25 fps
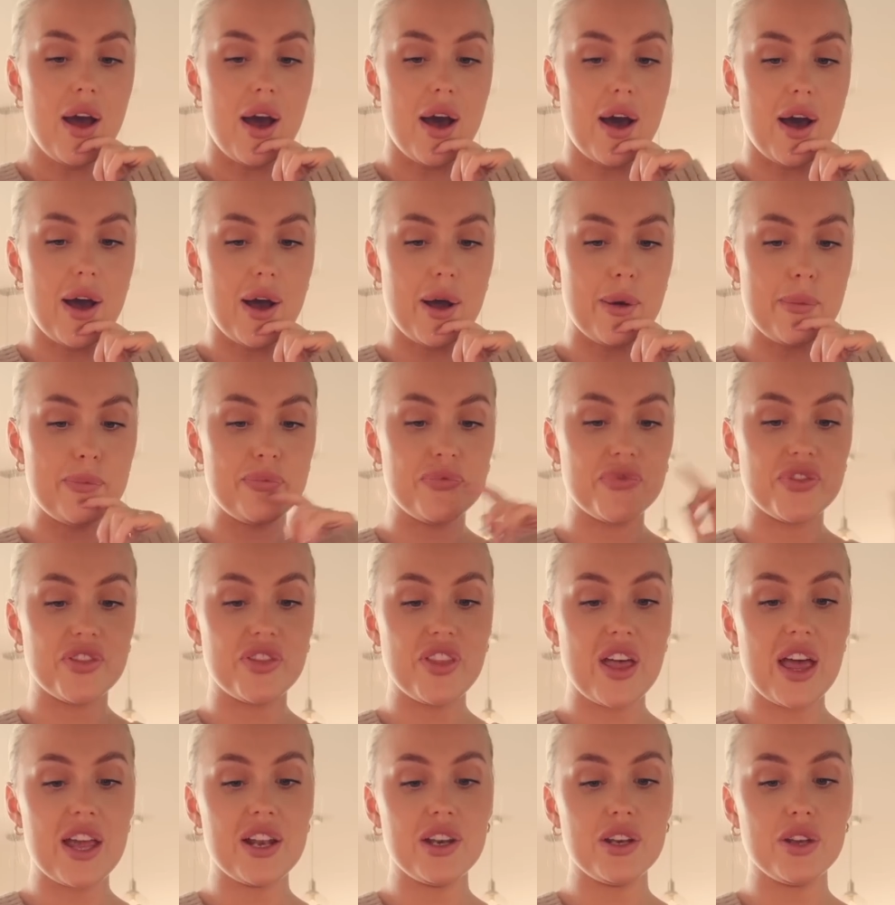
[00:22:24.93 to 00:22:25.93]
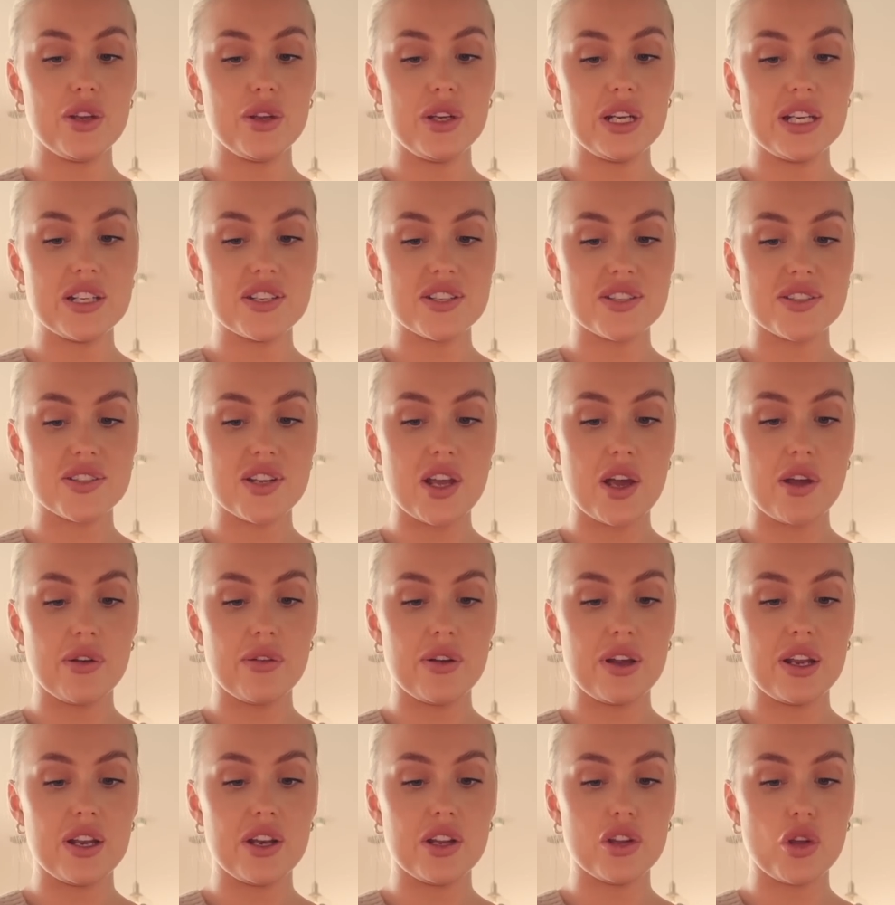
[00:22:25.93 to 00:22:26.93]
Then you need to
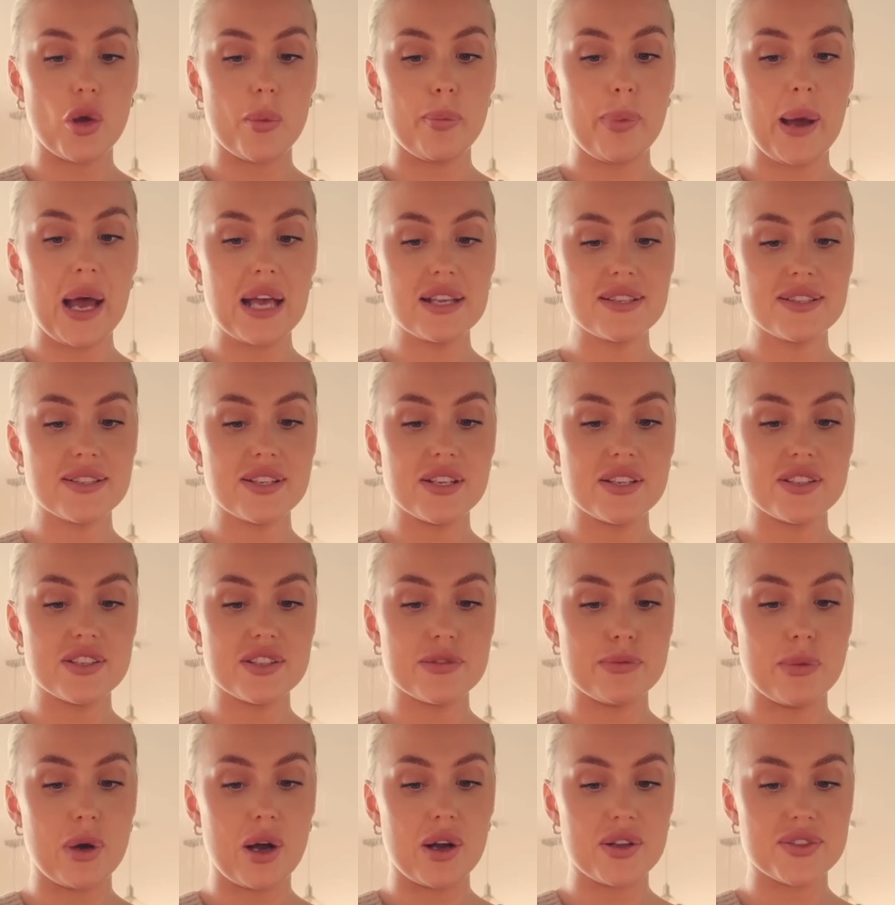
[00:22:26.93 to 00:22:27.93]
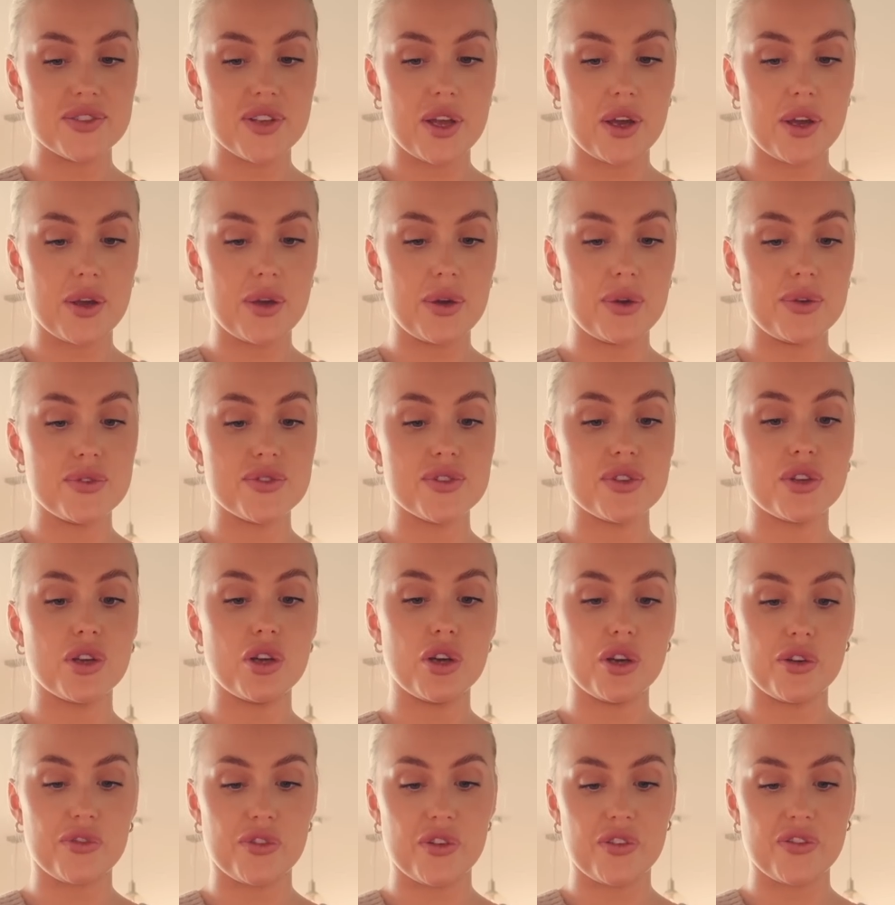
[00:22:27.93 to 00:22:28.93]
stir in your pasta and tomatoes,
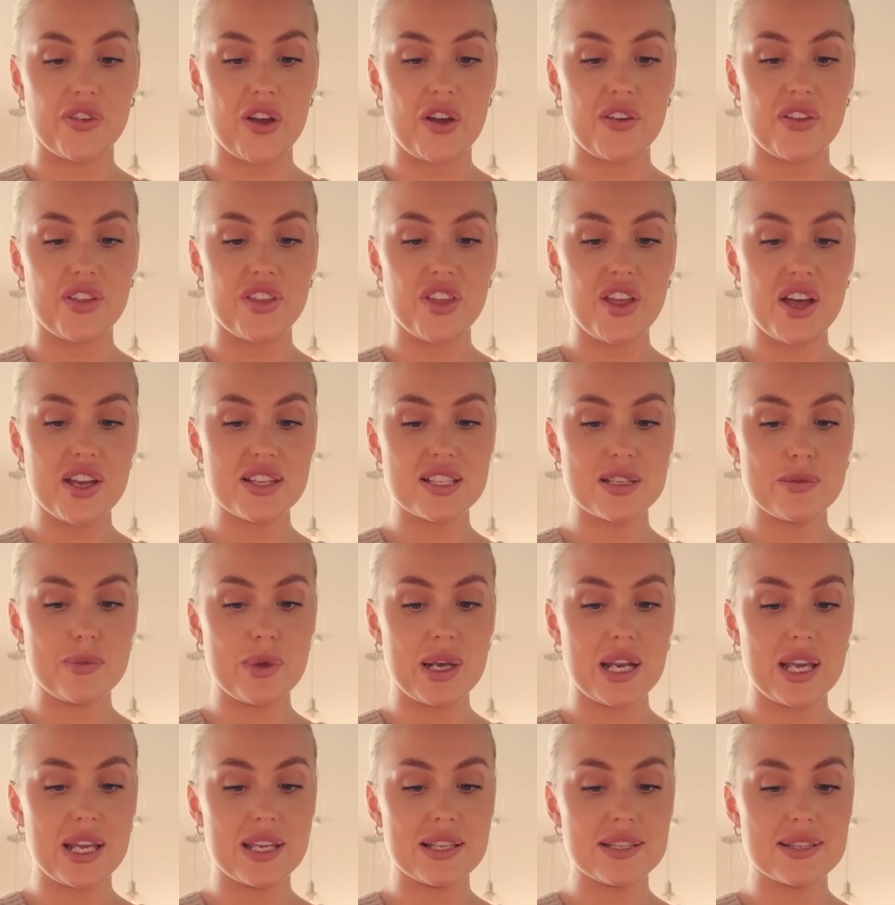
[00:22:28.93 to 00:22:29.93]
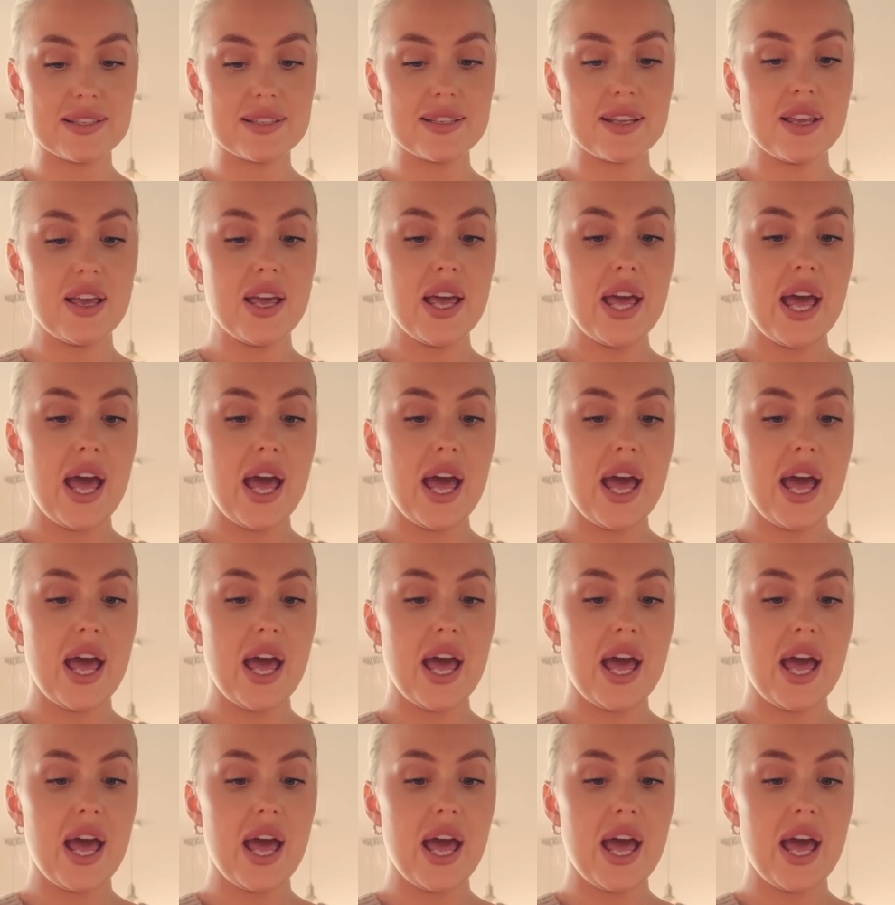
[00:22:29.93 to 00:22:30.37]
cook for a further 30 minutes,